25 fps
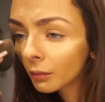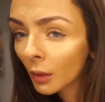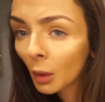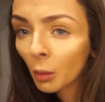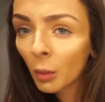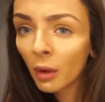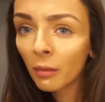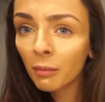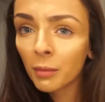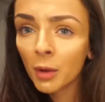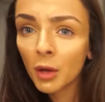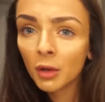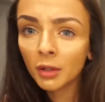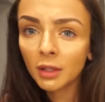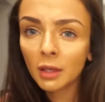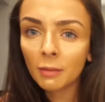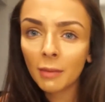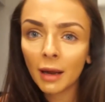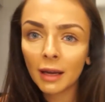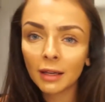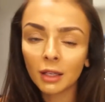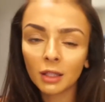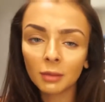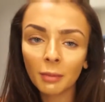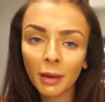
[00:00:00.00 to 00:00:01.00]
With beauty
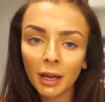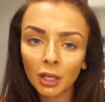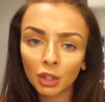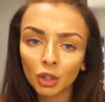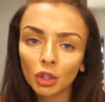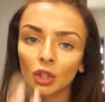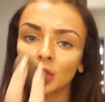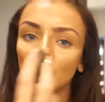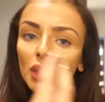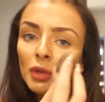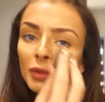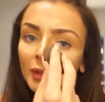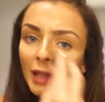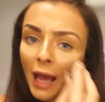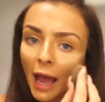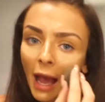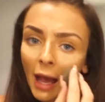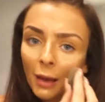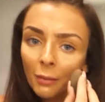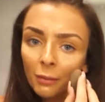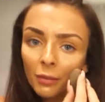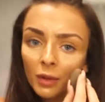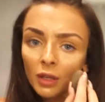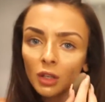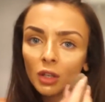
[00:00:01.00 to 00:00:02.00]
blenders, make sure you
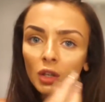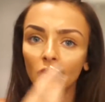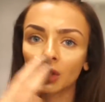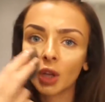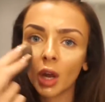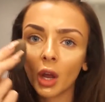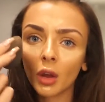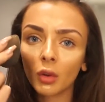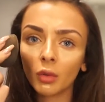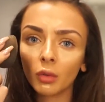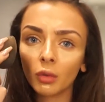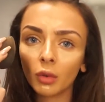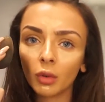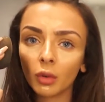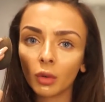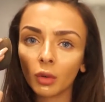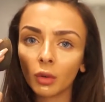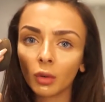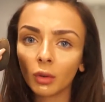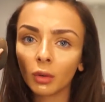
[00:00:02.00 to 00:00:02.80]
dab and you don't